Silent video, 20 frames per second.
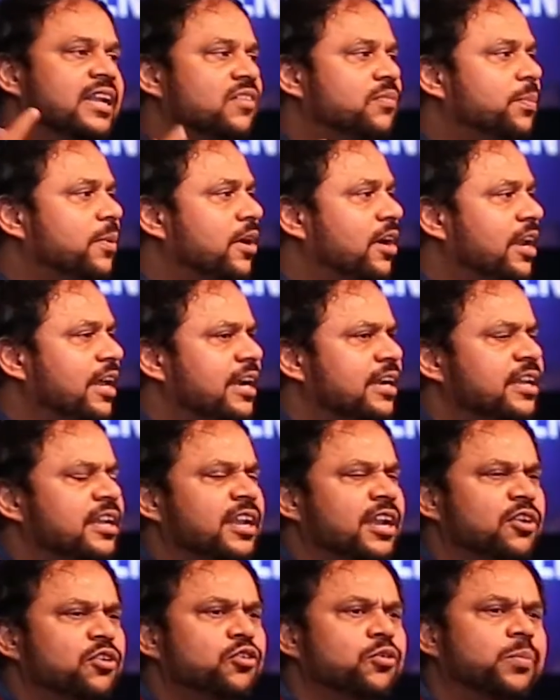kind of
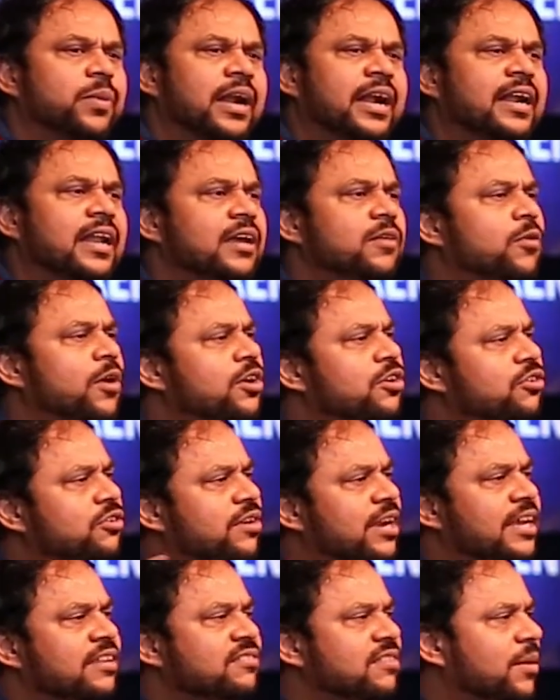product in a new brand. I
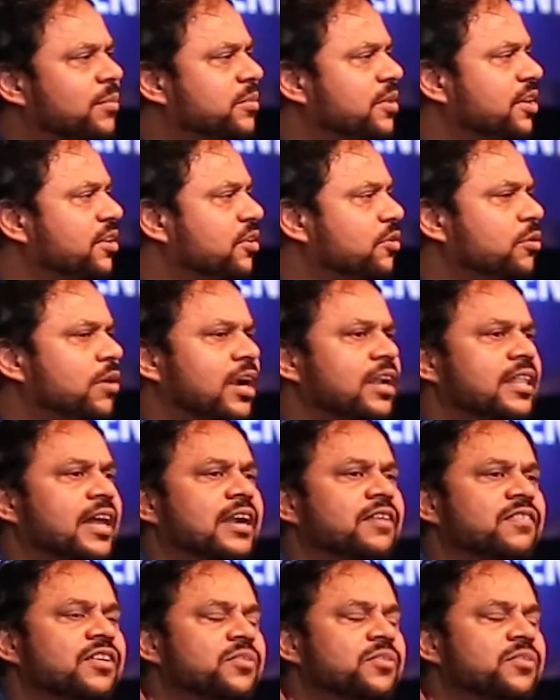want to try something new,